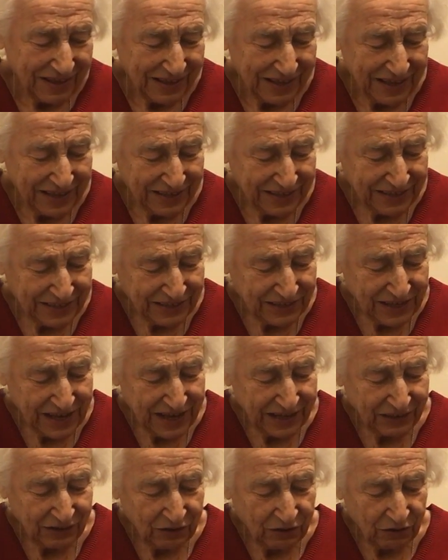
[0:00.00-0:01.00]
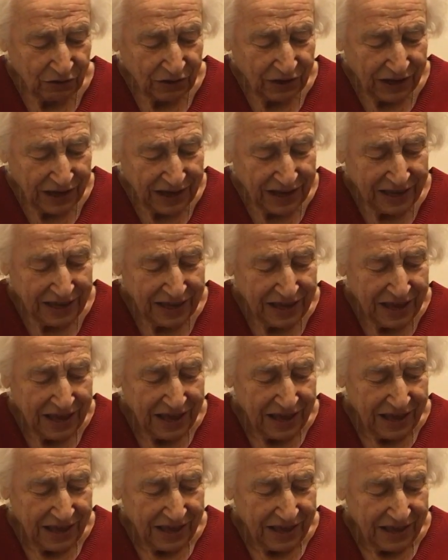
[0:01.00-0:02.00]
then he said, okay,
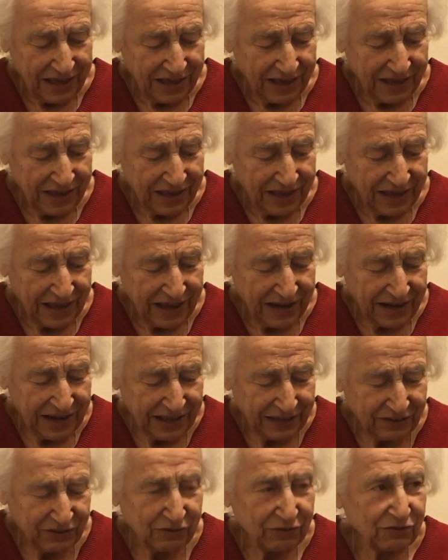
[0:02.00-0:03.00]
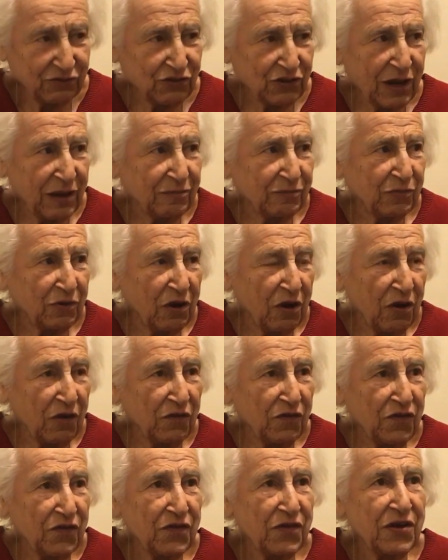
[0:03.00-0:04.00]
I'll let you jump
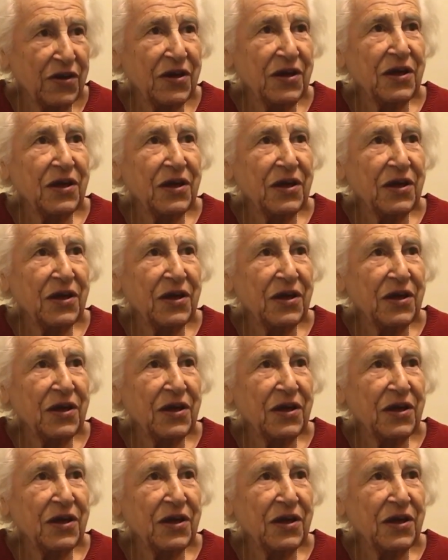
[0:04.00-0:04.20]
off,